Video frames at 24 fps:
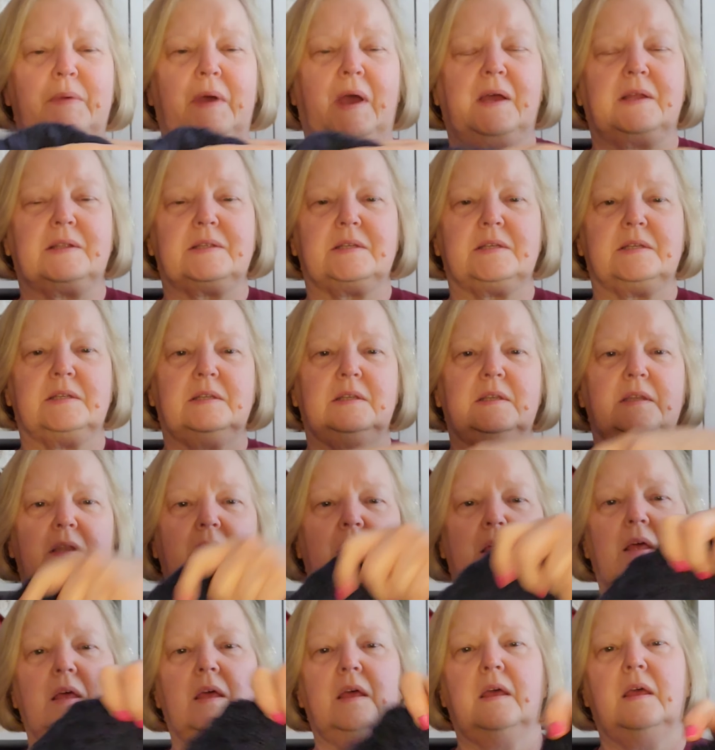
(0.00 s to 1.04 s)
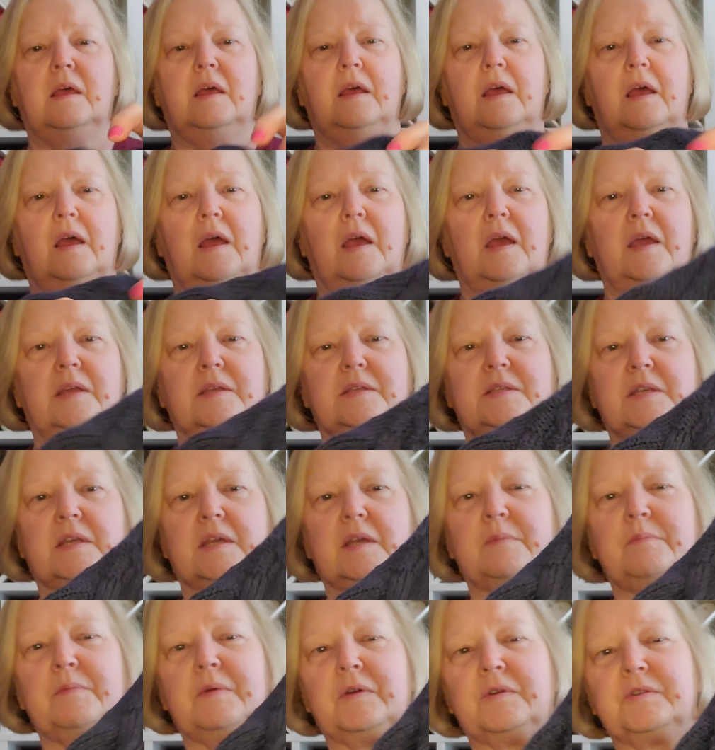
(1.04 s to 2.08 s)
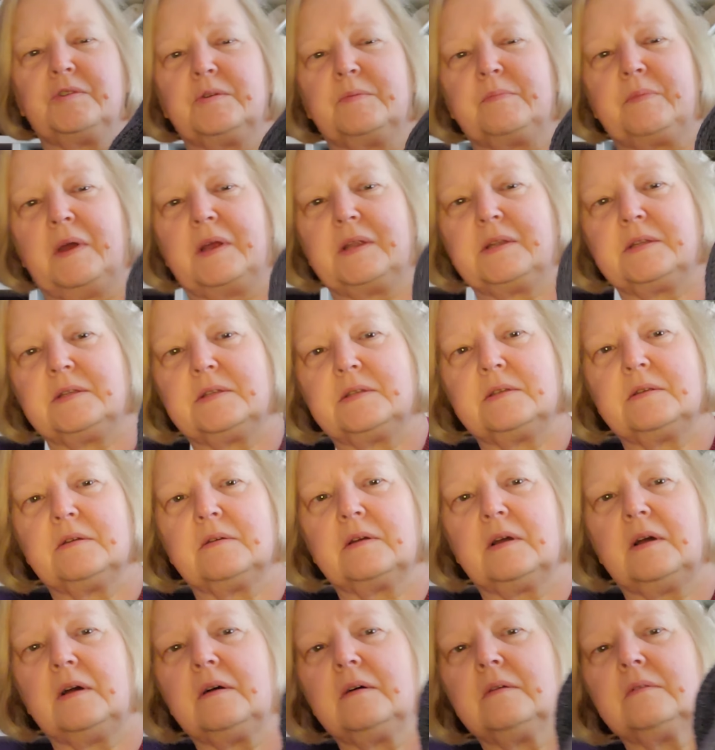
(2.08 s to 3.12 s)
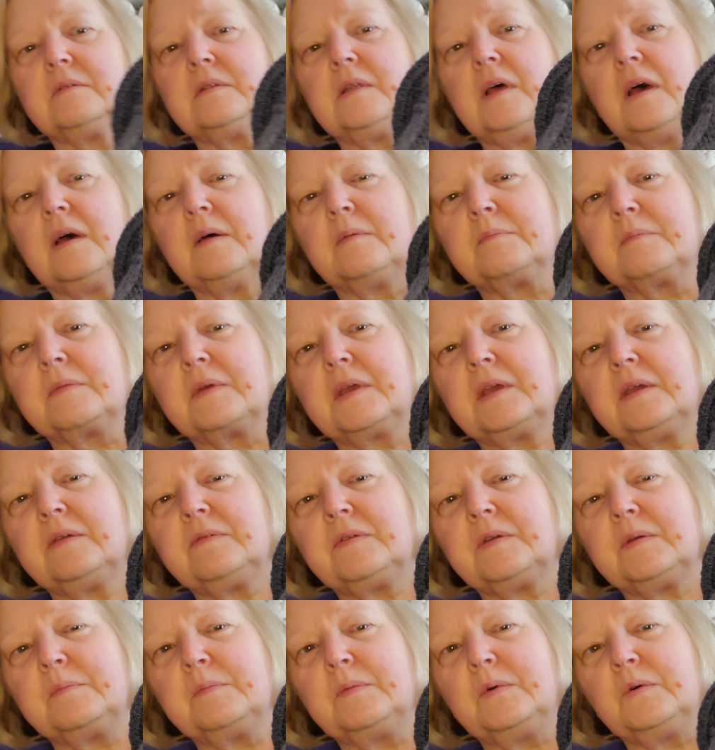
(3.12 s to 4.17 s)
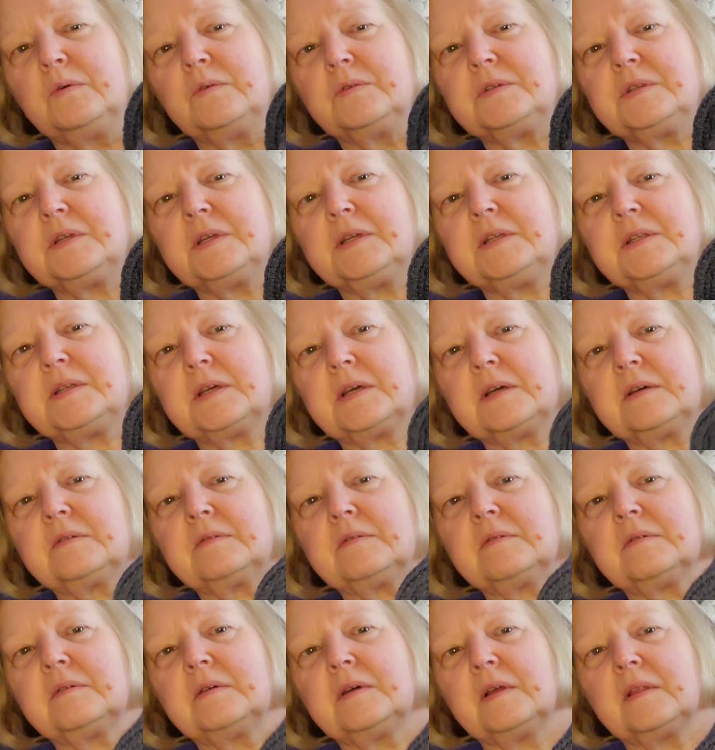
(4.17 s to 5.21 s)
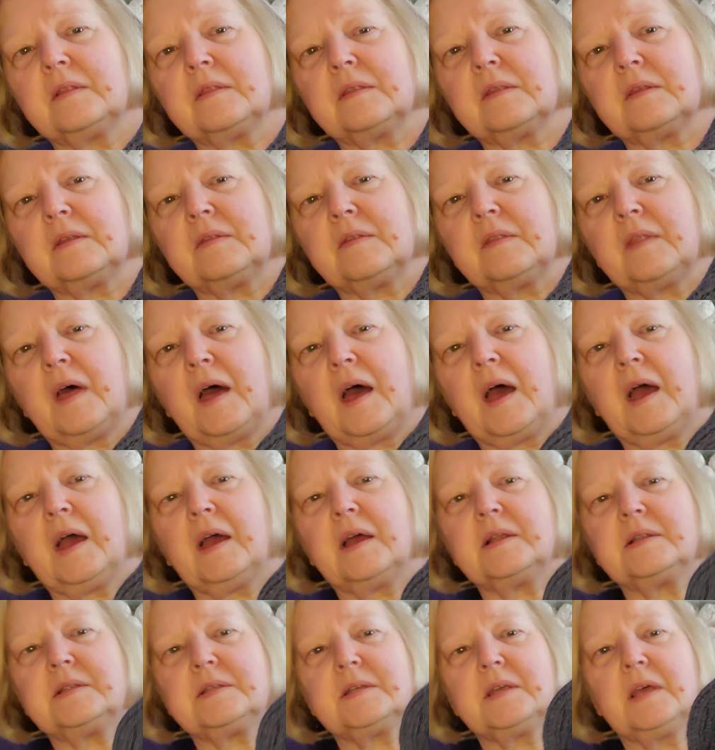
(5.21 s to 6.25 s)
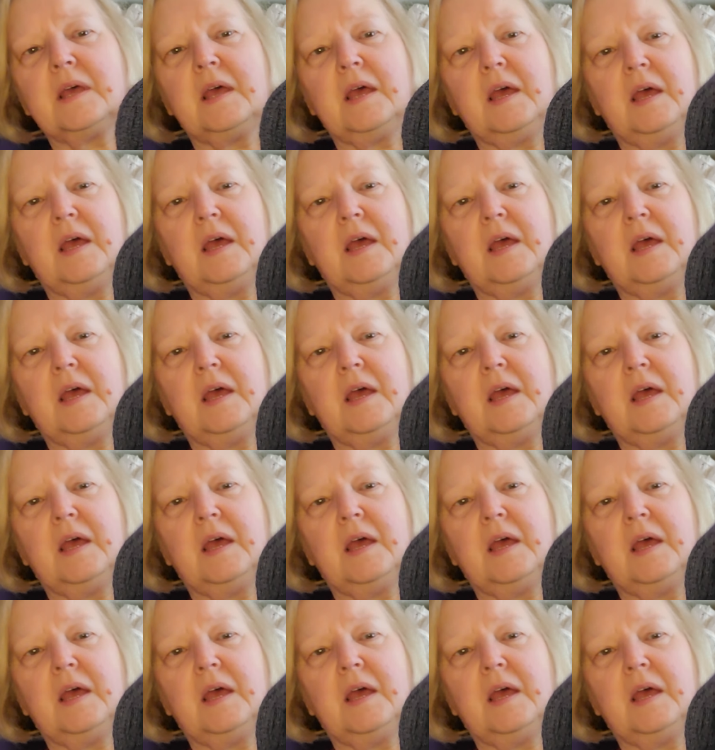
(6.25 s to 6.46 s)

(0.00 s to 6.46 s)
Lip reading: pattern. It's a commercial pattern, so I can't give you more detail than that.